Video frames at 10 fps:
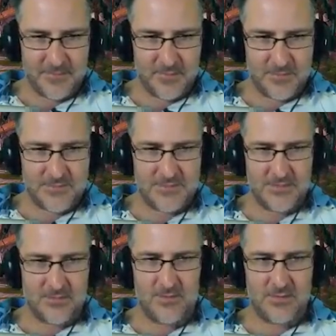Wasn't
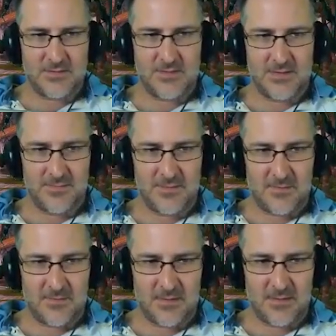the real death, but that
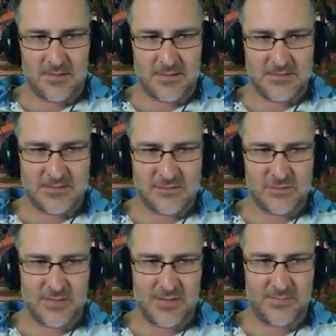one I got
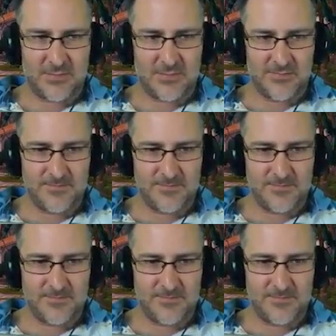trampled.